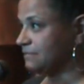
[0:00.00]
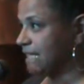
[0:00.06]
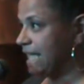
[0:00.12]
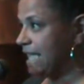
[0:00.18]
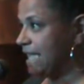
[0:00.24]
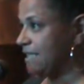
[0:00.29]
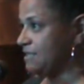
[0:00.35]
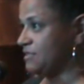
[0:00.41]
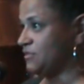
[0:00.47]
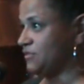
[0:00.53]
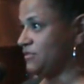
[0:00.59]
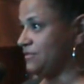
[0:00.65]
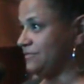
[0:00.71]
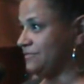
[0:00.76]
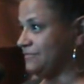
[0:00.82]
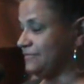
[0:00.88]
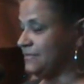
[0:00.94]
Cancer.
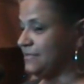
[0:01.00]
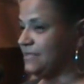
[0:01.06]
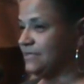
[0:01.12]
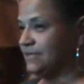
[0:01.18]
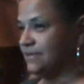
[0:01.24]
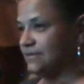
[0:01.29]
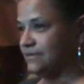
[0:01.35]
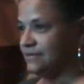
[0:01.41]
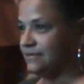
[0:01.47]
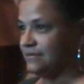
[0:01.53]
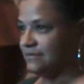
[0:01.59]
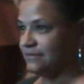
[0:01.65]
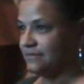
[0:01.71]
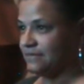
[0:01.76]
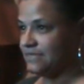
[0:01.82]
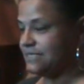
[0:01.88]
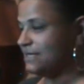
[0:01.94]

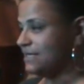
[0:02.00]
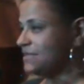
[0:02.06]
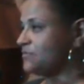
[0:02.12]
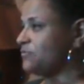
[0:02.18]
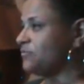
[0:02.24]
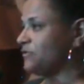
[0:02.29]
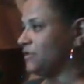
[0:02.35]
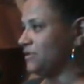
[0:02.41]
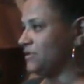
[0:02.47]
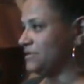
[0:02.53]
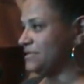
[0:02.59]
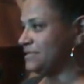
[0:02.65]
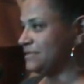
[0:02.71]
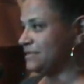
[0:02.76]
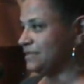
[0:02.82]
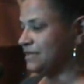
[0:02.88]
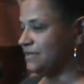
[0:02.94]
6
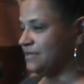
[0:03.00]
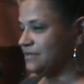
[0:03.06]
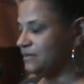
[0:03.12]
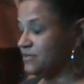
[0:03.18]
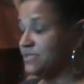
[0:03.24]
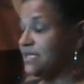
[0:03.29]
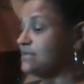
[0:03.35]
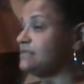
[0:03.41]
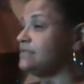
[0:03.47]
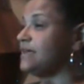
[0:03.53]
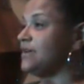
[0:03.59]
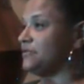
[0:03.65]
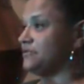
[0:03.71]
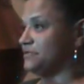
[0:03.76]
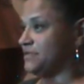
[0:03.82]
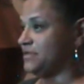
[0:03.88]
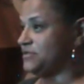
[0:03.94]
words, or 6
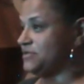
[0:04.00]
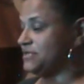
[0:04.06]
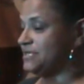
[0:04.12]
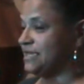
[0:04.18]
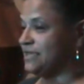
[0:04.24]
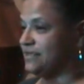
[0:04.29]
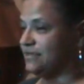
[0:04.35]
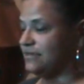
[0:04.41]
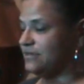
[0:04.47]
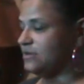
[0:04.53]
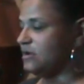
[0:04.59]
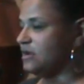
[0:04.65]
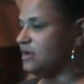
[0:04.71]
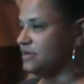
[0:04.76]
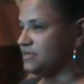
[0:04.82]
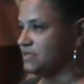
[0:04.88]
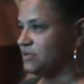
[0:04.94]
letters, I should say, that could
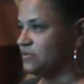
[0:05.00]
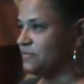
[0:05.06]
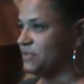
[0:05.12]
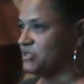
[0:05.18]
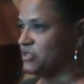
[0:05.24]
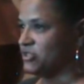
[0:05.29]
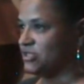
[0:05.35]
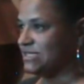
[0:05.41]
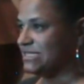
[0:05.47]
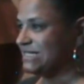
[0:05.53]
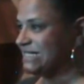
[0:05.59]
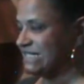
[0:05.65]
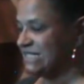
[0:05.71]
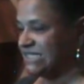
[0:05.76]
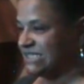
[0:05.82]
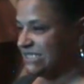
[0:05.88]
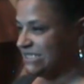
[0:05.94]
cause so much,
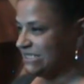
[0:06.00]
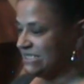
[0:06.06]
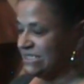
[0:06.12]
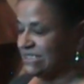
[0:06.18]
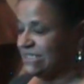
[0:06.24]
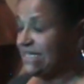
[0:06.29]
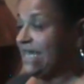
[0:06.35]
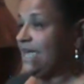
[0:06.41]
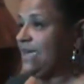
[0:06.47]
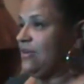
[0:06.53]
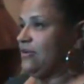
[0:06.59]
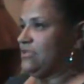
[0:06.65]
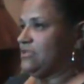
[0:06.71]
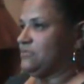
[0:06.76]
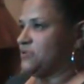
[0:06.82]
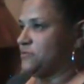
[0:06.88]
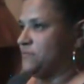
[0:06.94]
carry
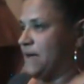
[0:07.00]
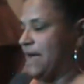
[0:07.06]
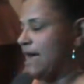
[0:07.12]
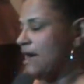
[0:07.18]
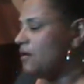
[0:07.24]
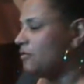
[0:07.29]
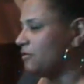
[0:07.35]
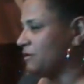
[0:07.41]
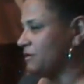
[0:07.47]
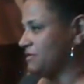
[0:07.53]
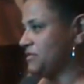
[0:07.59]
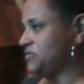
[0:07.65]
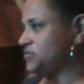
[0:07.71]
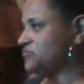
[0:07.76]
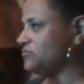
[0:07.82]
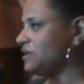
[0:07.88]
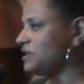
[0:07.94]
so much power and
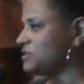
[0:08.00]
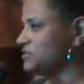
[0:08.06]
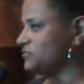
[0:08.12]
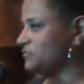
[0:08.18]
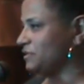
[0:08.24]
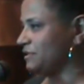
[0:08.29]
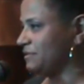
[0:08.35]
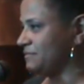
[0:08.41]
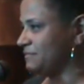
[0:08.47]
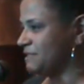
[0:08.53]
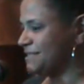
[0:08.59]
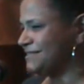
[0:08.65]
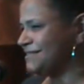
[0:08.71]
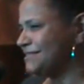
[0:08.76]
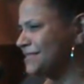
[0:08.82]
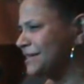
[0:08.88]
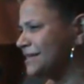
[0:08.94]
destruction with them.
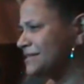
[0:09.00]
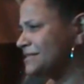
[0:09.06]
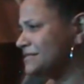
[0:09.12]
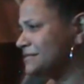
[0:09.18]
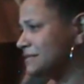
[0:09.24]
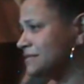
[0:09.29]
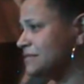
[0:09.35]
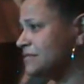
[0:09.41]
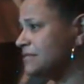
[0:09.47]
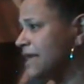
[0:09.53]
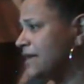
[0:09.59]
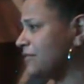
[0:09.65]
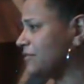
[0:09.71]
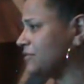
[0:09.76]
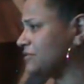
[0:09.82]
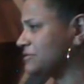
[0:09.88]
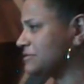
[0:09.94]
Just 6 little
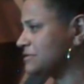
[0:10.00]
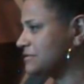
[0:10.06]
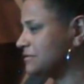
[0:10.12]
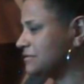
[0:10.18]
letters.